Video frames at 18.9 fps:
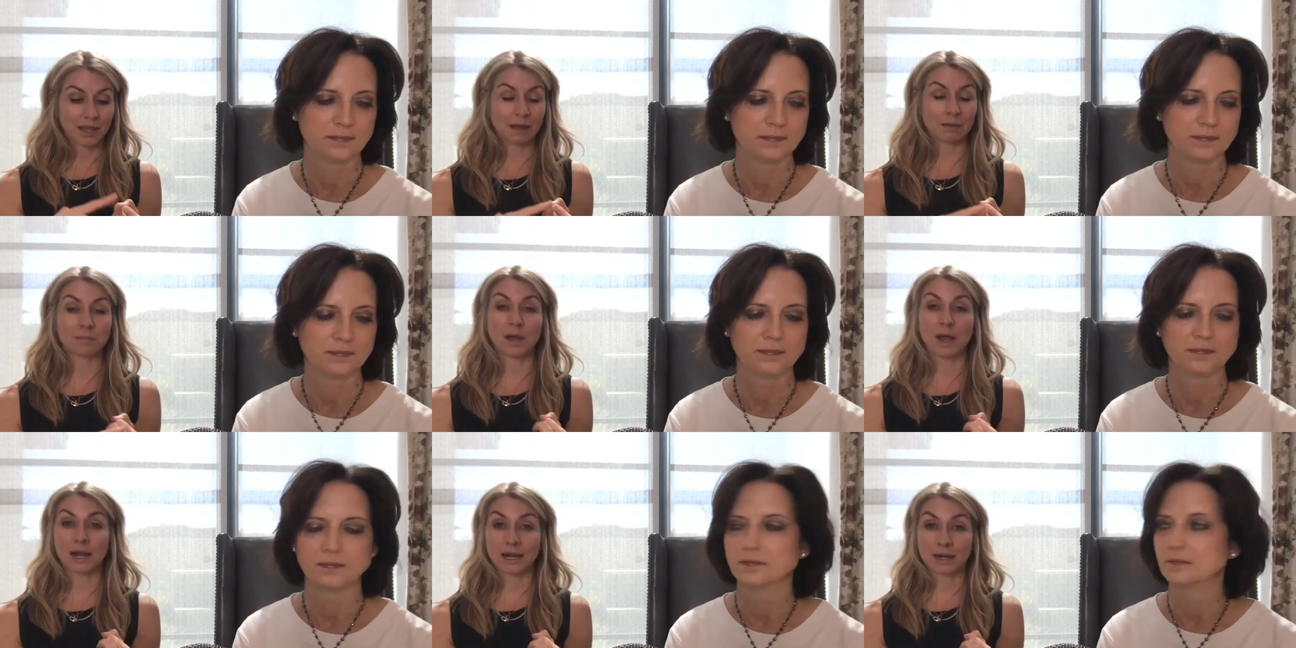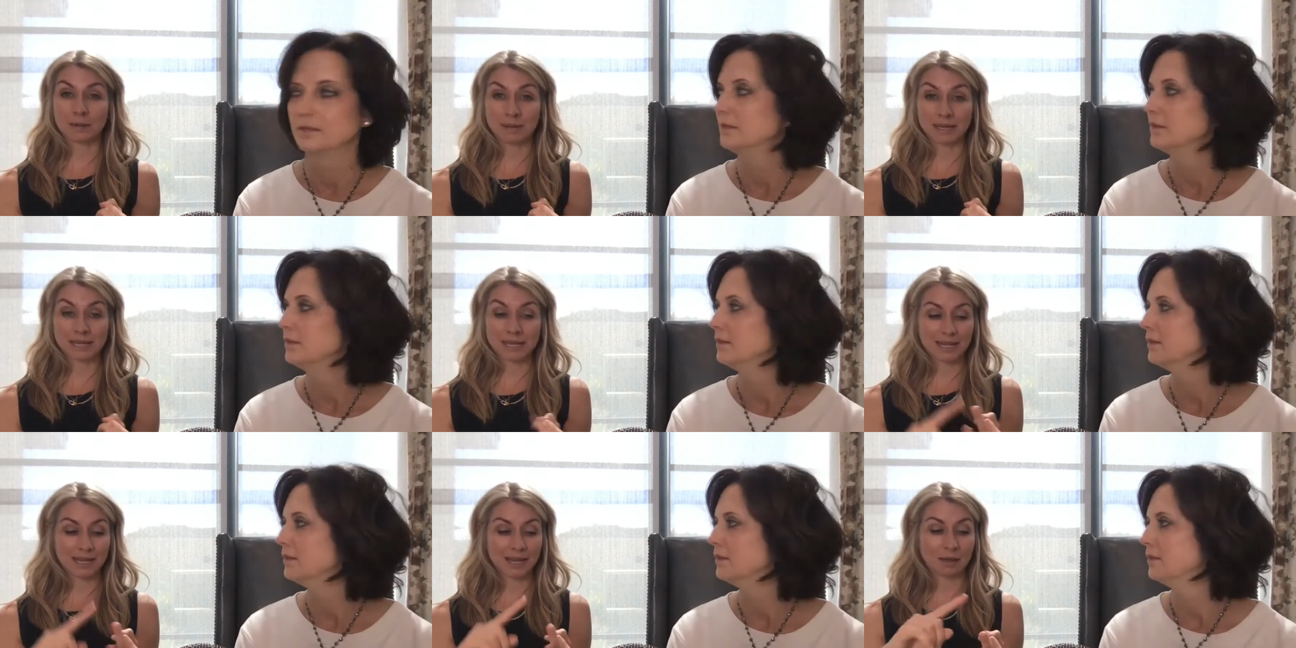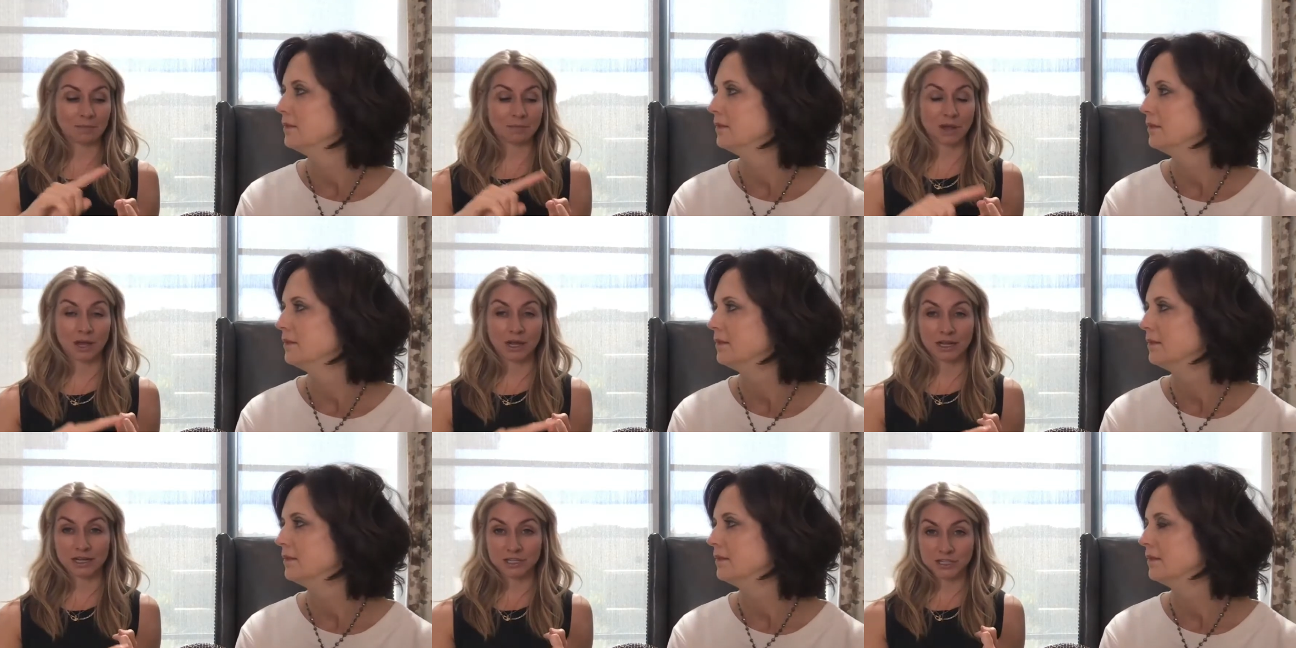Speaker 1: I'm not going to pee. I'm
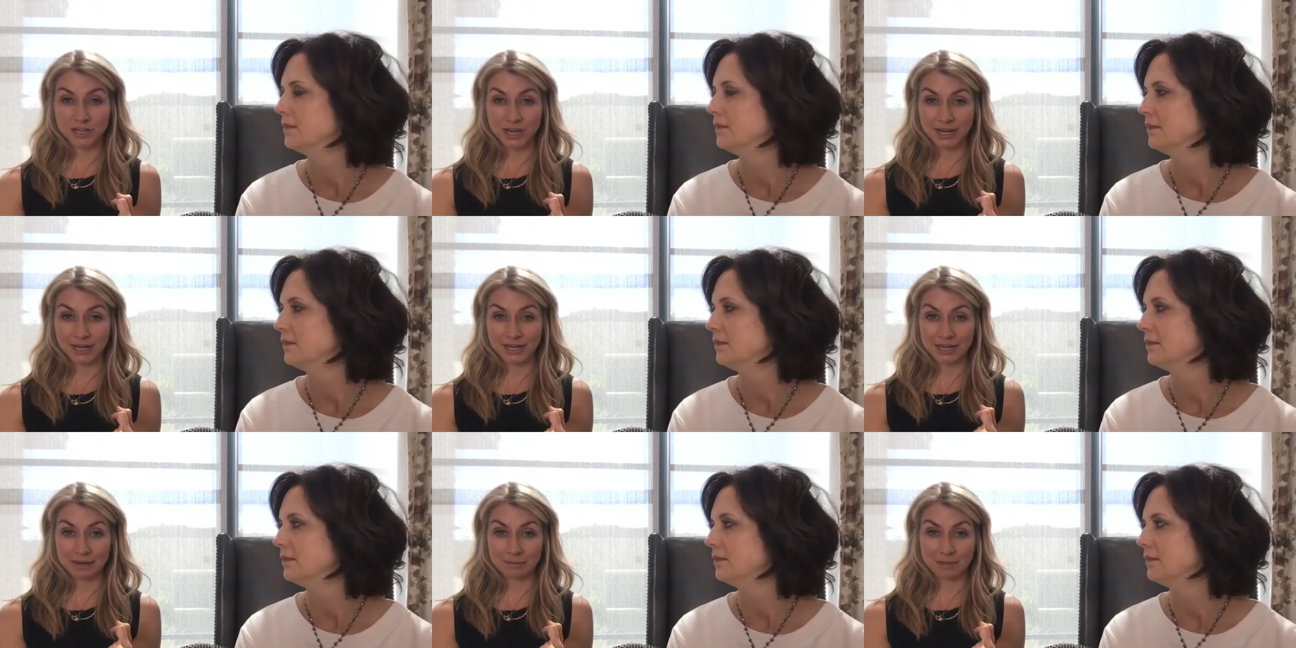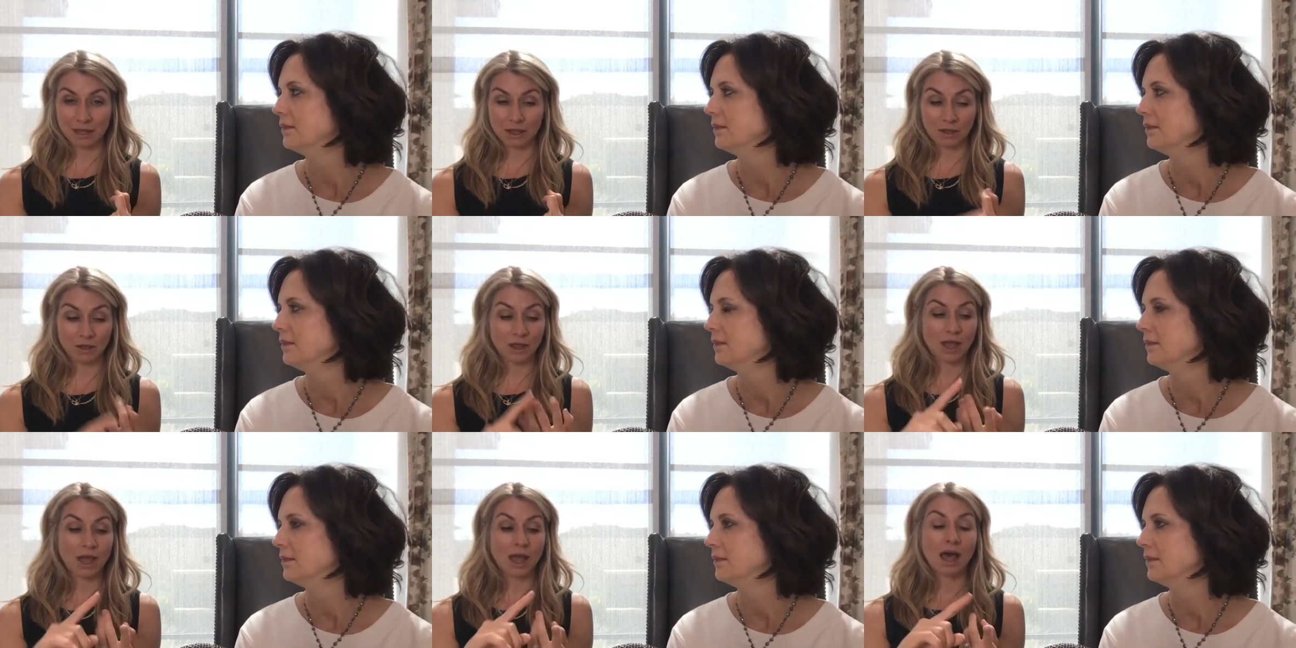not going to check an email.